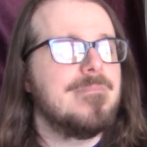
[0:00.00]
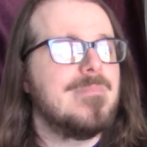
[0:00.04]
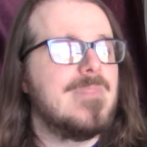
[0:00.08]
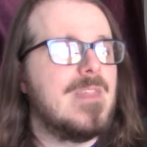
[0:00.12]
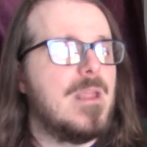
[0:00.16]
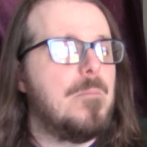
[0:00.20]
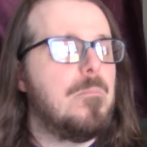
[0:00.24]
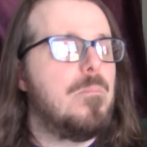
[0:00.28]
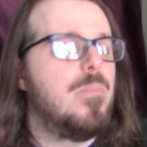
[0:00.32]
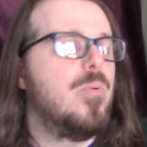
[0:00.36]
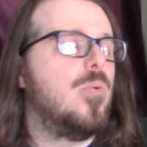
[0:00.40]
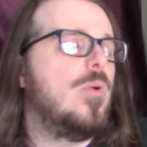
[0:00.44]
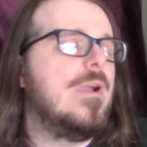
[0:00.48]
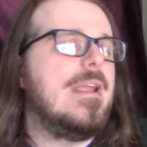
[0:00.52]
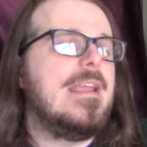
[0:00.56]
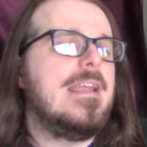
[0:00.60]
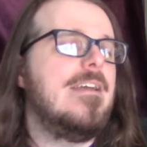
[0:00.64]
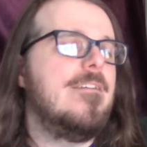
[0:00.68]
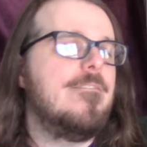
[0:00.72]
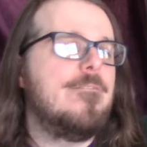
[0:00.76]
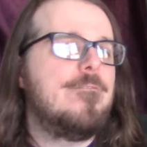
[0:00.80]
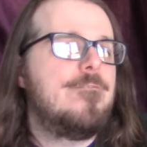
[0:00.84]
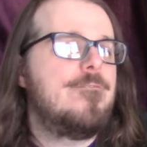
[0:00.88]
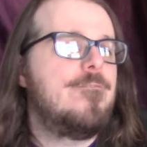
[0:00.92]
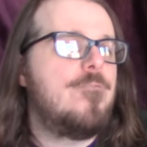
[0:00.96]
bring
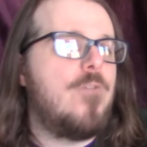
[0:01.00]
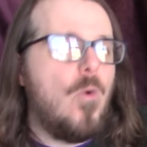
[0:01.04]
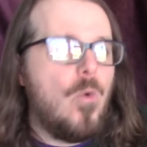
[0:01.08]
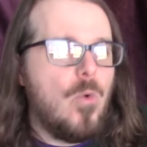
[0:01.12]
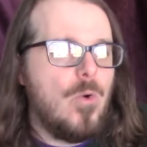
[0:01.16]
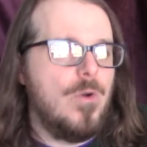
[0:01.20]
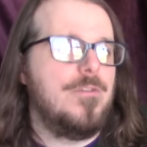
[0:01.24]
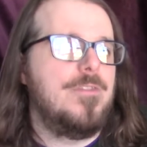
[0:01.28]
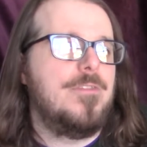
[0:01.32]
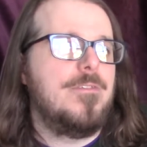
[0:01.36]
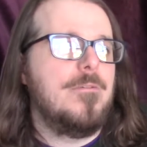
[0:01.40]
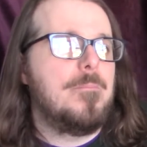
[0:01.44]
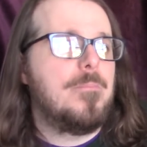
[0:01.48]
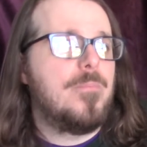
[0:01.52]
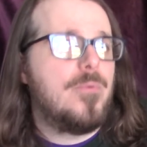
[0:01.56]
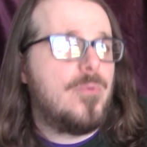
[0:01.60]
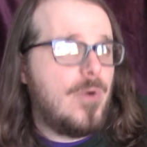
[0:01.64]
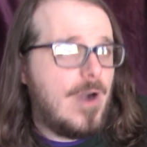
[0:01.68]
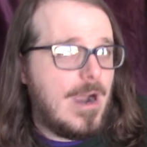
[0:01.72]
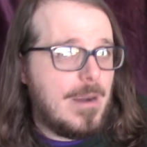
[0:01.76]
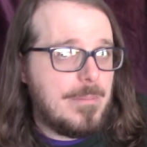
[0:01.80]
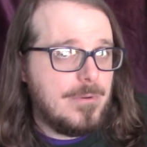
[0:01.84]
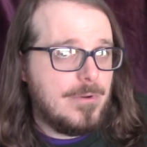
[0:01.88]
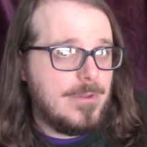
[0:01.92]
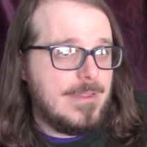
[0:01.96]
it forth
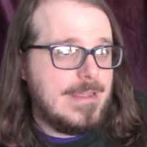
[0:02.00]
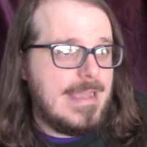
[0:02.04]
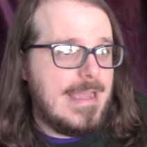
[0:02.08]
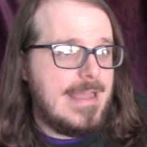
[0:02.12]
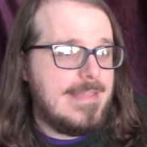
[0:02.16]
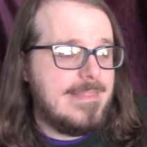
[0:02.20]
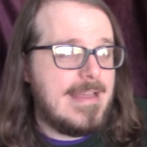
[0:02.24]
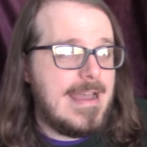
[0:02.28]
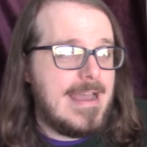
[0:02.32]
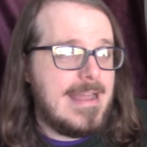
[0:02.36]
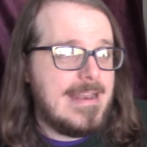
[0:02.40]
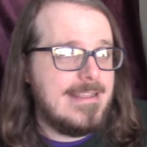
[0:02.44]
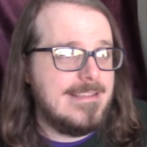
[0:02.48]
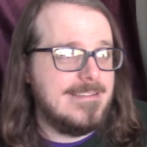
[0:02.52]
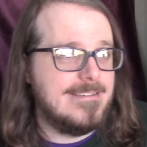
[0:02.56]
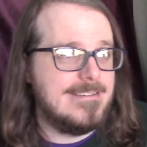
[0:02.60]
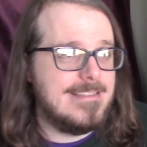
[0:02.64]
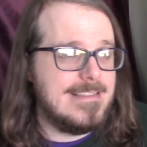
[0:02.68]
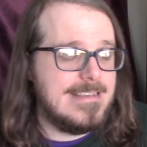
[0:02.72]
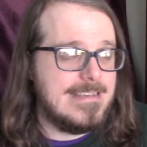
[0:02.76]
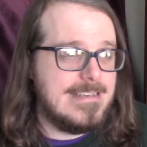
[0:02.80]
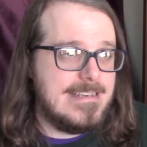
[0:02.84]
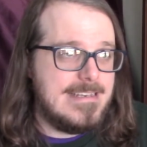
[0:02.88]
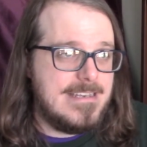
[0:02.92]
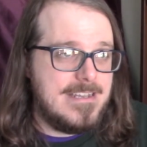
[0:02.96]
properly, and that is
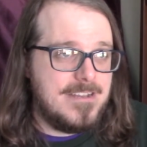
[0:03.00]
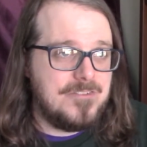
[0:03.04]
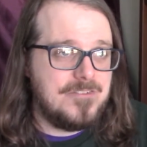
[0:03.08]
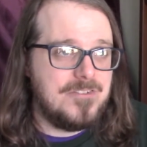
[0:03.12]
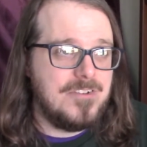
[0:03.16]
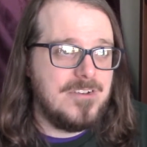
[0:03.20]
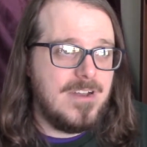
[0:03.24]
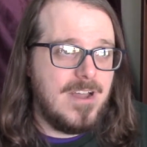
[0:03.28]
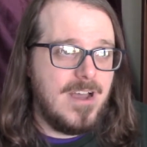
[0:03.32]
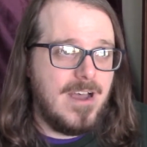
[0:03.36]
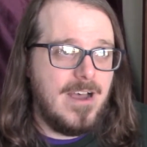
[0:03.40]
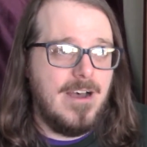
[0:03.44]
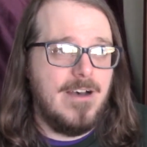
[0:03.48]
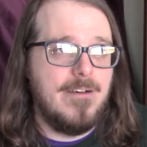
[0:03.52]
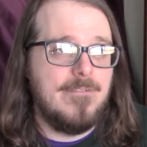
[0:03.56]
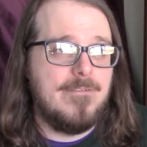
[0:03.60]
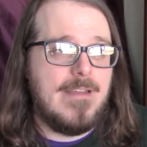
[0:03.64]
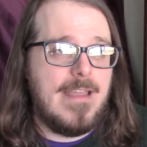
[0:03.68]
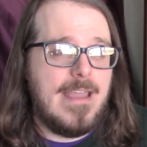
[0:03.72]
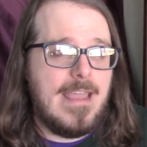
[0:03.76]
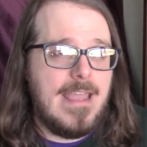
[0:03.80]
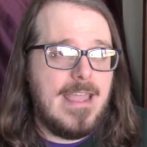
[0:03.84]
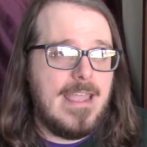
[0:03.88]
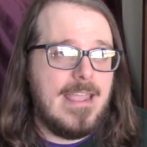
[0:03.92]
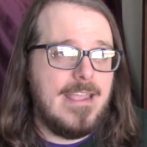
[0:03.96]
the addition of
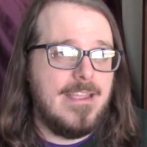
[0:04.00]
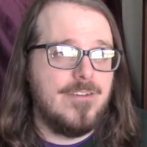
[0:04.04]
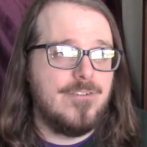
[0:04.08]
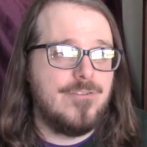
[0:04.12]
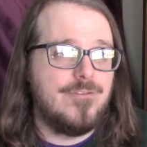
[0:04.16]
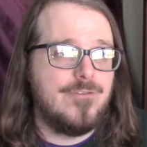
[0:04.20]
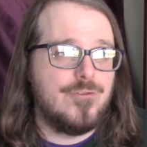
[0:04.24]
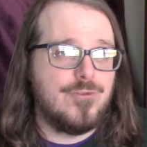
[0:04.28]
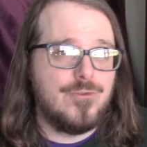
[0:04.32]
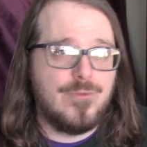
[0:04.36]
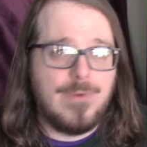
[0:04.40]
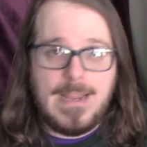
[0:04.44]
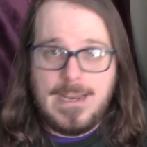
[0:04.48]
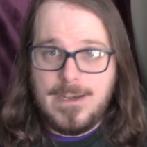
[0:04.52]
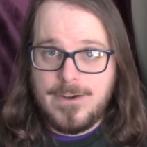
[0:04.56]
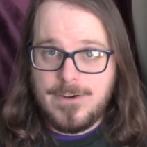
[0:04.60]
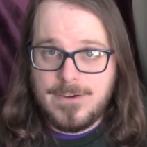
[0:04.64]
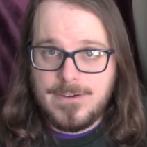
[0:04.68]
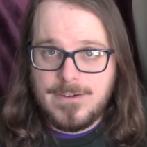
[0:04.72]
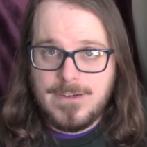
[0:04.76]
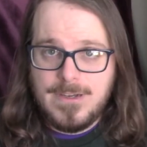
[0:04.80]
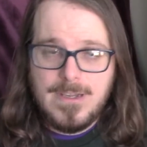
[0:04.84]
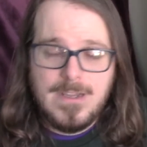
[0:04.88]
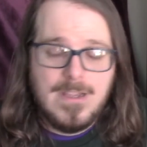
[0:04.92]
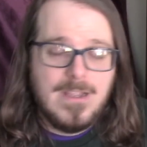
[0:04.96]
a
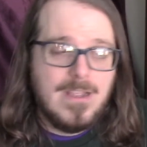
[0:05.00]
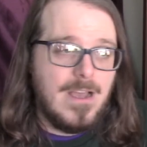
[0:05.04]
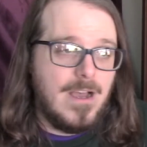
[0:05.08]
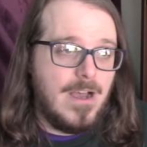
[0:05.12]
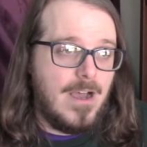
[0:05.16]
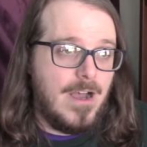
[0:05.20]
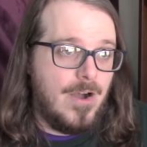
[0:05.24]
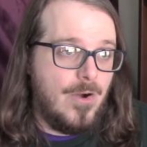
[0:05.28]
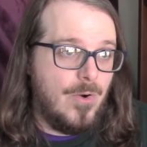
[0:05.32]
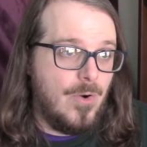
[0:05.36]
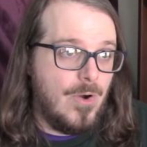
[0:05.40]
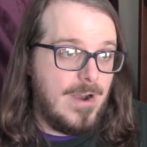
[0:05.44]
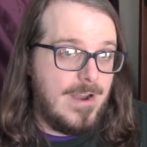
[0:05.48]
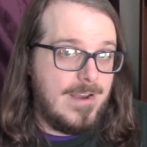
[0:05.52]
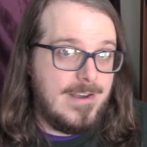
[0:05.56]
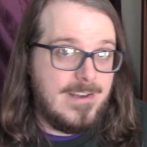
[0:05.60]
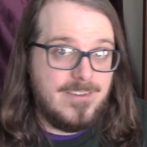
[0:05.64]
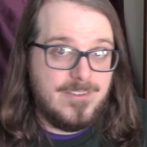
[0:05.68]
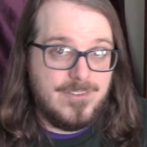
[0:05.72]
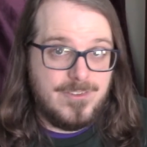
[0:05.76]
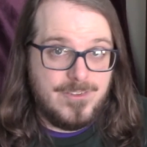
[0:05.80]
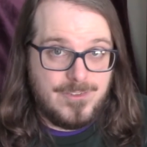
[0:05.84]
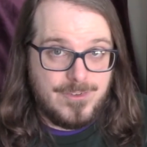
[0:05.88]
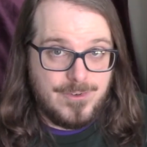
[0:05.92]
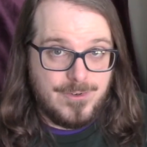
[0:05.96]
traitor or an
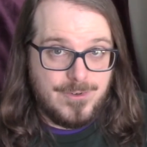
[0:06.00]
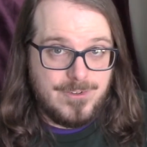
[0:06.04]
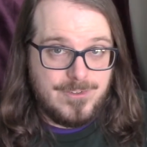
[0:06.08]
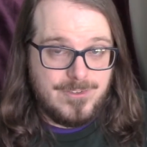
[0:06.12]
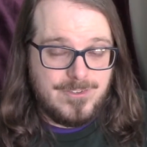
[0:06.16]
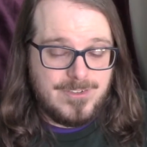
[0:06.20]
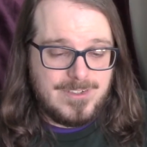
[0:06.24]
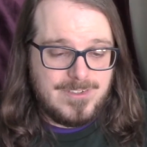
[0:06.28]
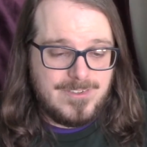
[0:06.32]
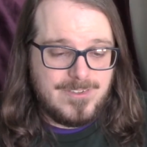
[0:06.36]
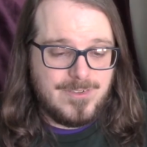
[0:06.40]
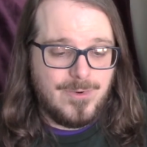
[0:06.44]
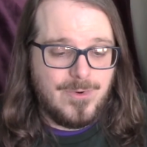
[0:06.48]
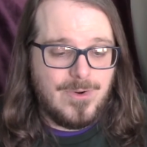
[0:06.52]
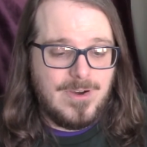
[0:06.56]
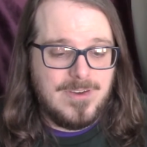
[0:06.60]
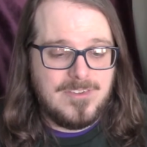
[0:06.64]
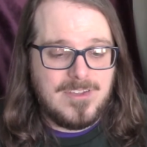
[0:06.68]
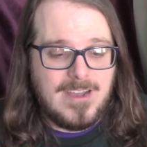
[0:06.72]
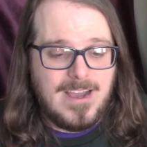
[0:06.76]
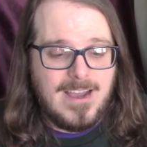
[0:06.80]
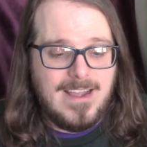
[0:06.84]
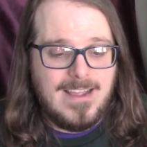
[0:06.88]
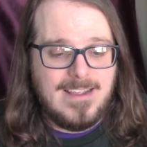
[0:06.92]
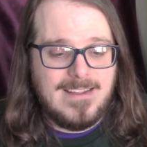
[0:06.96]
insurgent, or
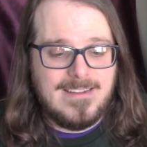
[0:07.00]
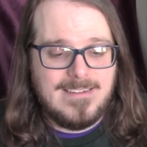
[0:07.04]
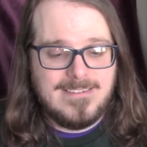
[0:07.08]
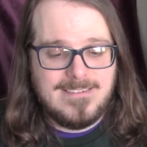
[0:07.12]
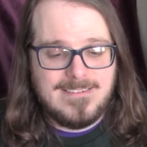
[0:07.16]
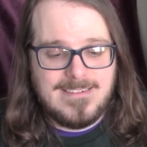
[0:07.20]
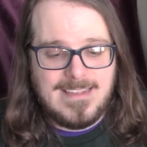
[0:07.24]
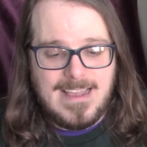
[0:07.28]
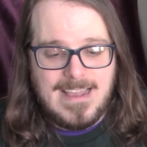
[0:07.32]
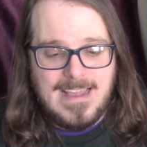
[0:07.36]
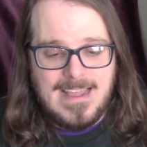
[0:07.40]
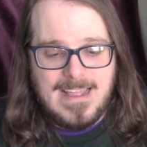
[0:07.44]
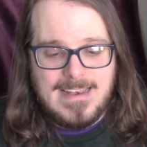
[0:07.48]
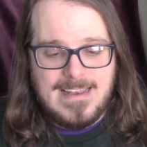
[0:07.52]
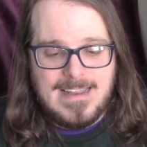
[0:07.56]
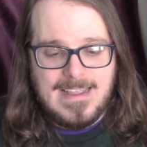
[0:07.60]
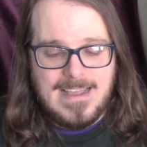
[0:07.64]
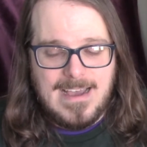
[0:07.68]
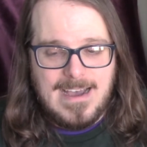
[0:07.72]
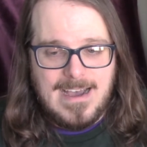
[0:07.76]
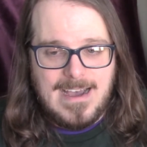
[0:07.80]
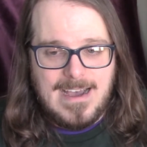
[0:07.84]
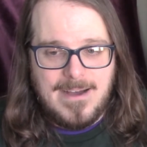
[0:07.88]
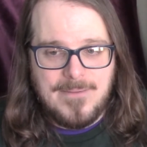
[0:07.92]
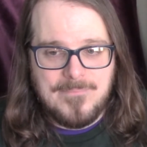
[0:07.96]
as I said,
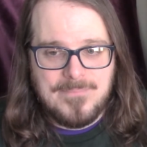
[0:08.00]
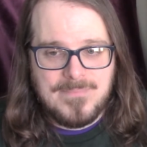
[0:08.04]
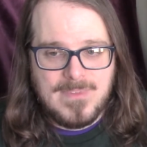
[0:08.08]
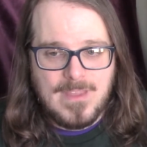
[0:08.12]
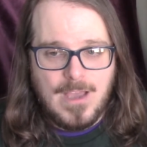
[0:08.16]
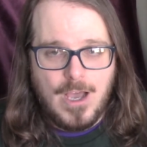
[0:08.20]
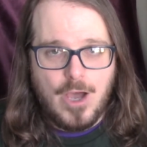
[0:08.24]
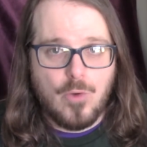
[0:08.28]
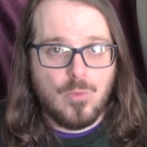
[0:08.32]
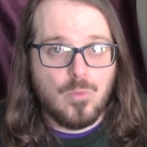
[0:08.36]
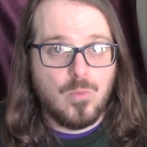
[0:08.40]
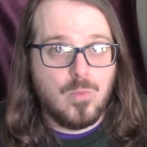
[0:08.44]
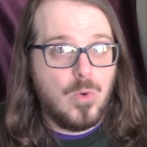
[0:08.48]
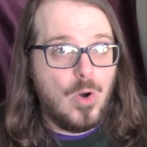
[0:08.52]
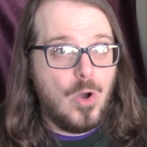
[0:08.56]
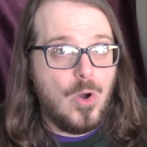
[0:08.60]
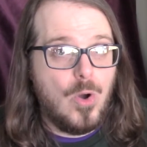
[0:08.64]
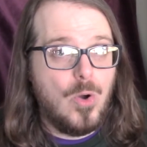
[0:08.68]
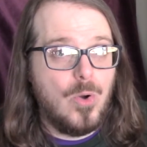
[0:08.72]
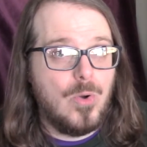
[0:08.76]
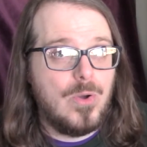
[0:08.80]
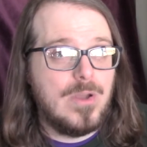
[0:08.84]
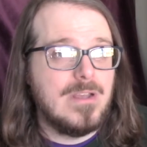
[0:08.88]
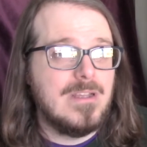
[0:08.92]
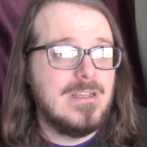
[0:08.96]
a
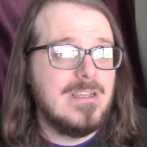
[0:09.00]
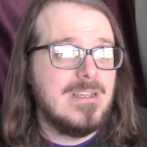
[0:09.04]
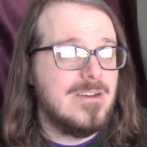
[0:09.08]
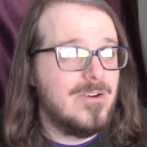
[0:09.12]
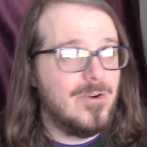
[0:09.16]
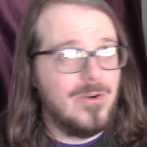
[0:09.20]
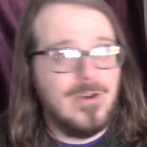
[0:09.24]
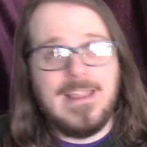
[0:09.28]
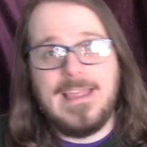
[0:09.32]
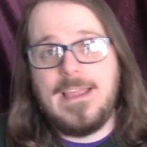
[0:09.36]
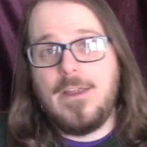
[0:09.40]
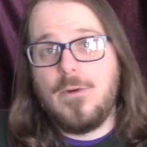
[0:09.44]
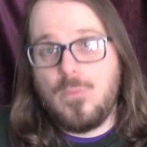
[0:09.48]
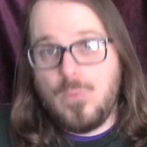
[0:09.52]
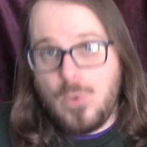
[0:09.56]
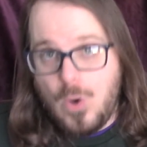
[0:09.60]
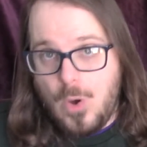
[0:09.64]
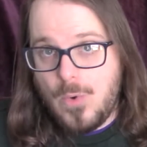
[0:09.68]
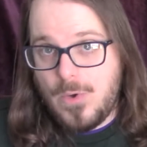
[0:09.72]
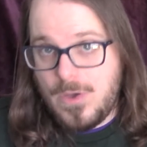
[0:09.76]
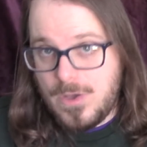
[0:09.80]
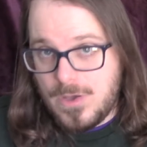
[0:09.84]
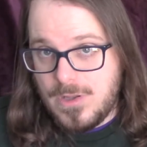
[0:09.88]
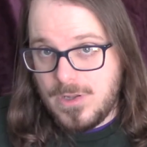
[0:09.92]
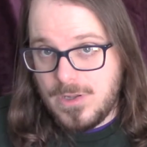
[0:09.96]
rogue, or like a
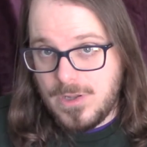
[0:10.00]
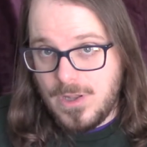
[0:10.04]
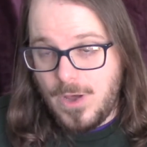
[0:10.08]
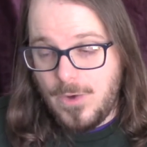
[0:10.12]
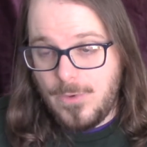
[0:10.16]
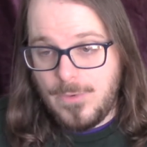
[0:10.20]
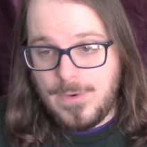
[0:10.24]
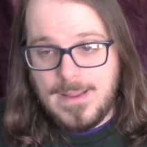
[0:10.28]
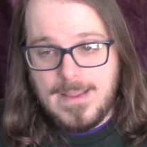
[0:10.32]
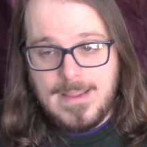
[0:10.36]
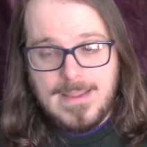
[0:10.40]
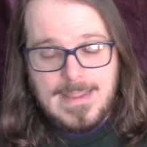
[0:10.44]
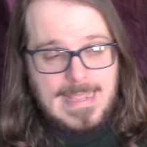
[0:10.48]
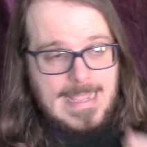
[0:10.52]
rogue clone.